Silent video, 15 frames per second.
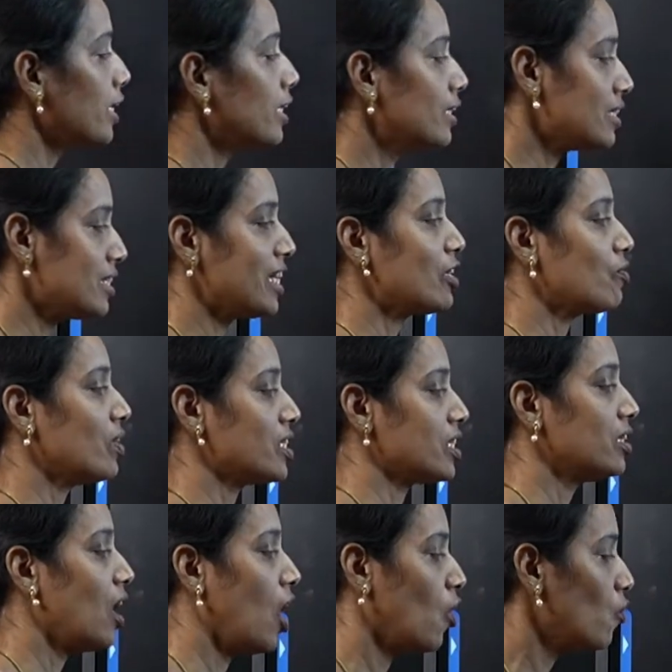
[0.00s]
in this
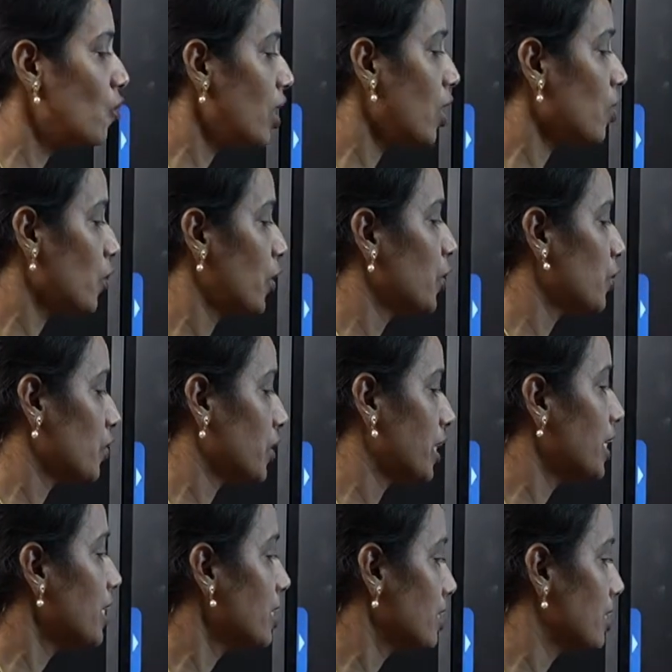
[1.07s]
equation, how we are going to
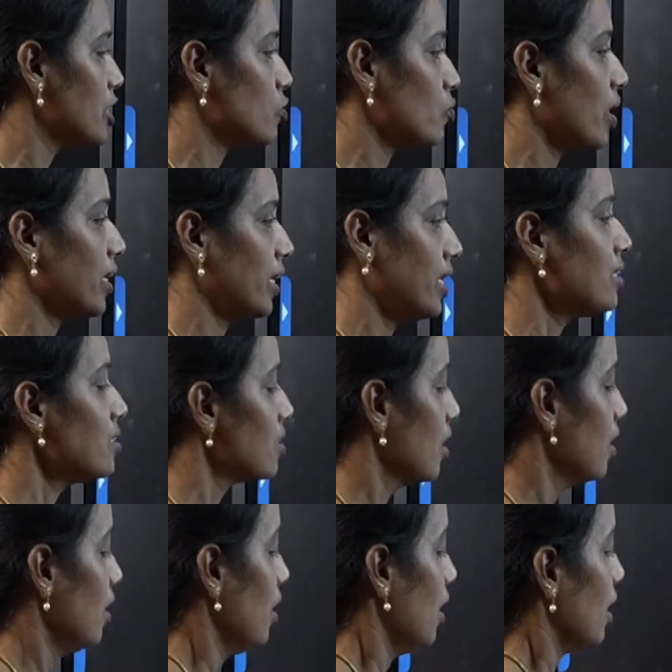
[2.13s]
read this one is
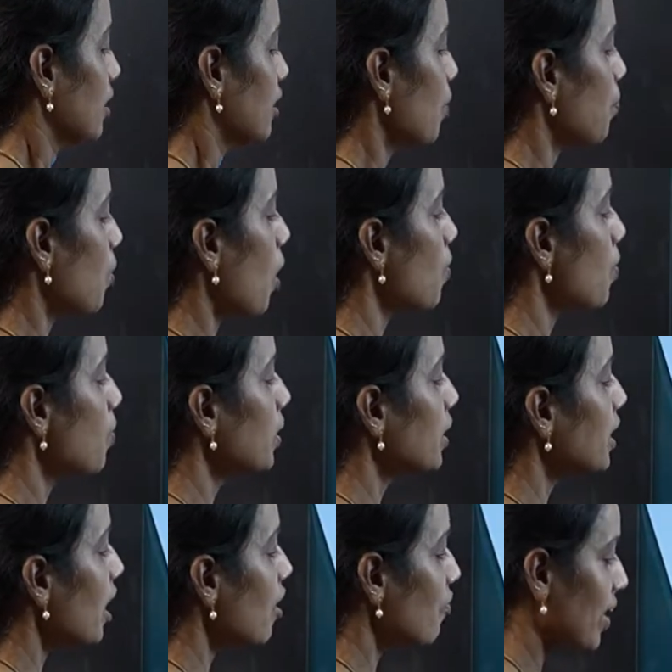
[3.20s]
the
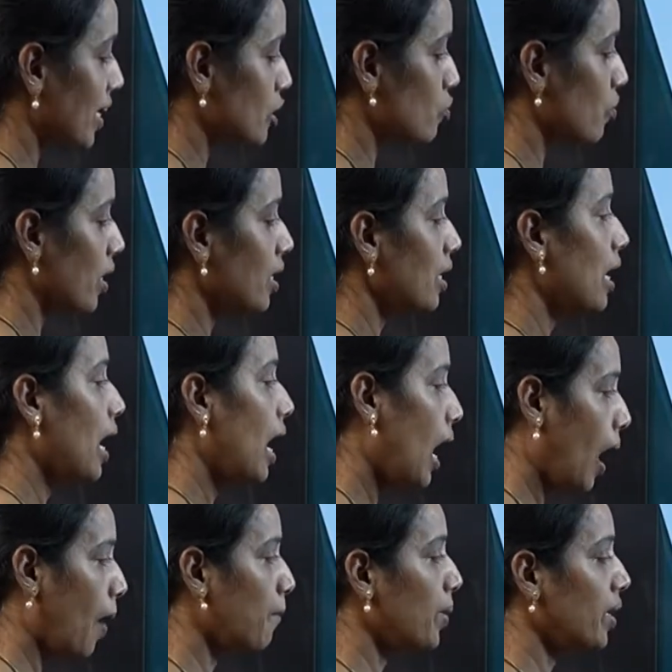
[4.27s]
probability of x1
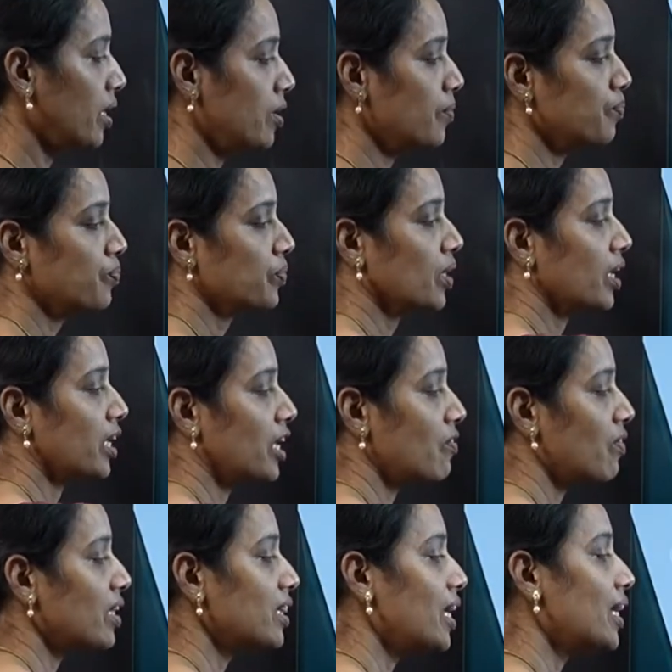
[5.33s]
happening
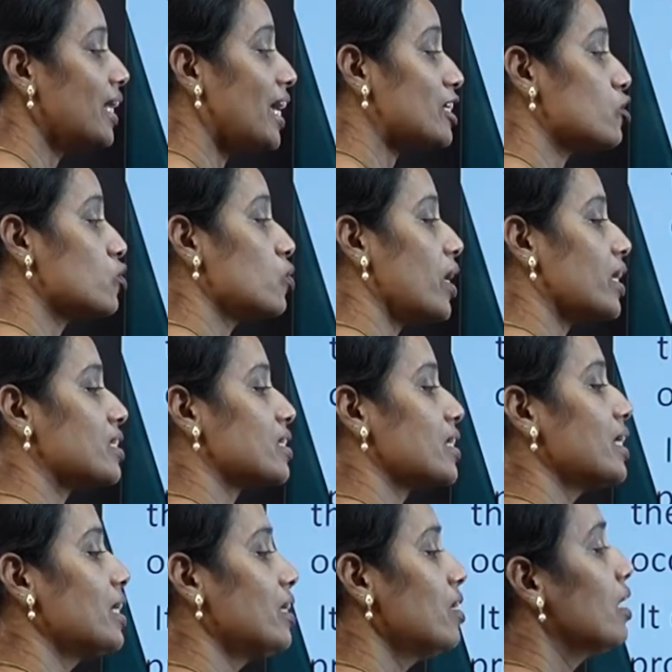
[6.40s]
given that x2,
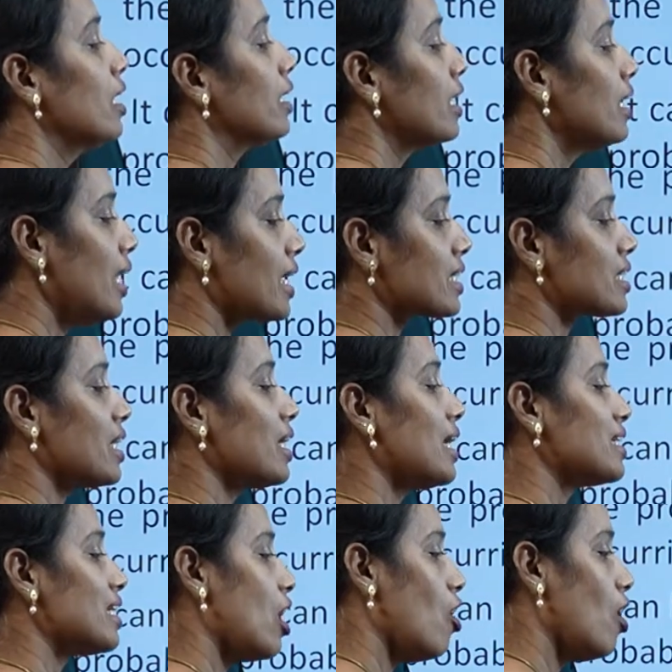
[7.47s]
x3 till xn
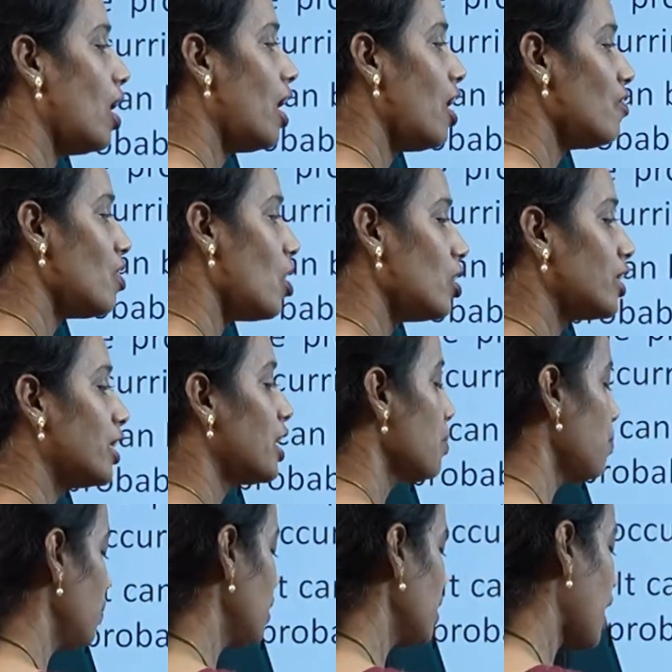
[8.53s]
have
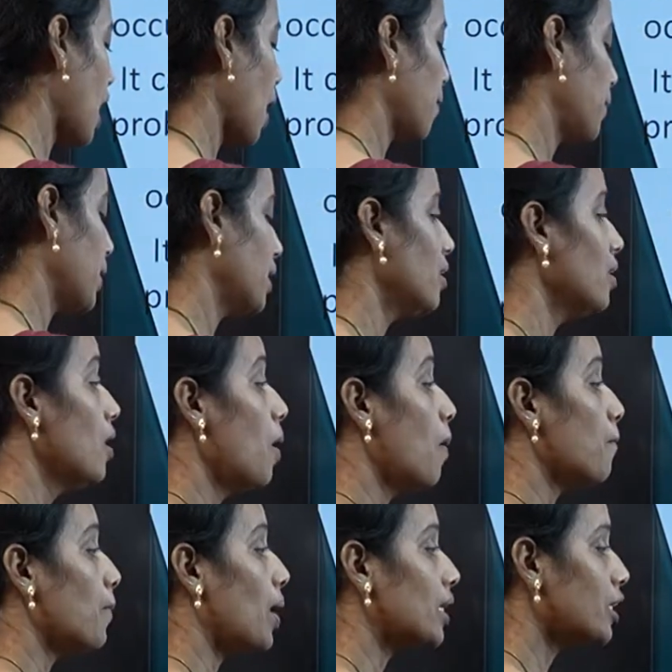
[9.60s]
already happened,
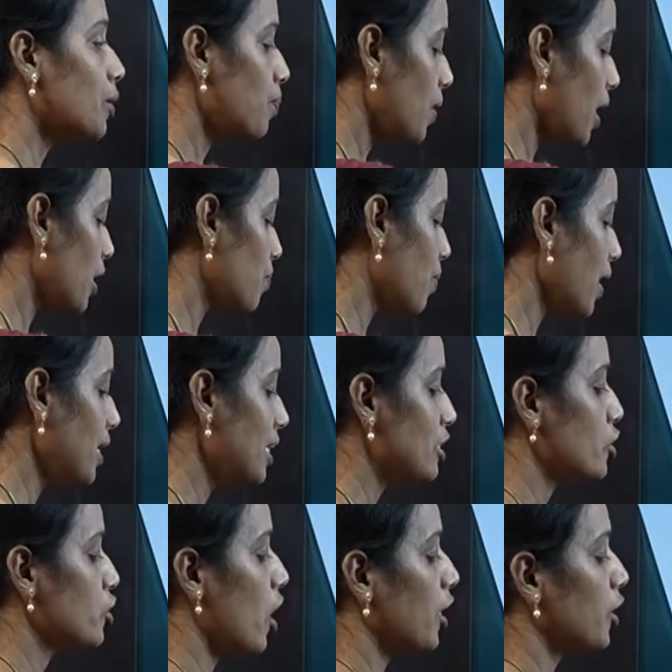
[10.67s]
multiplied by
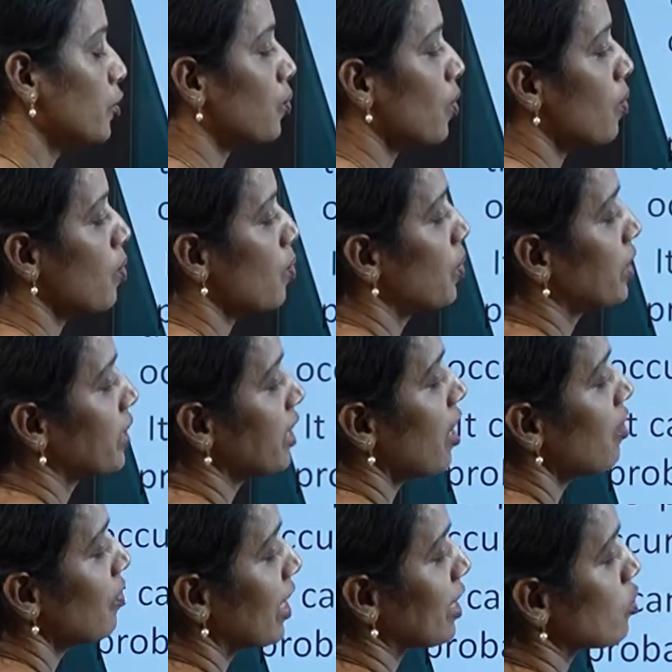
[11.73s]
joint probability
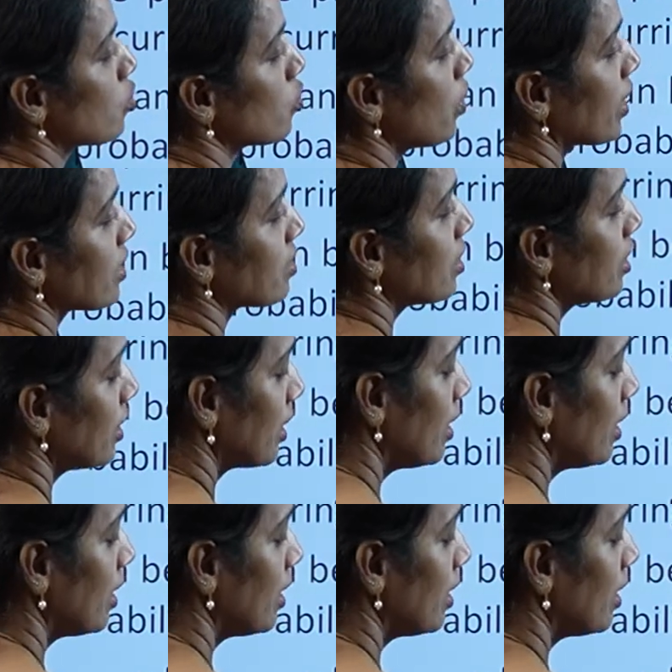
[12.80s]
of x2, x3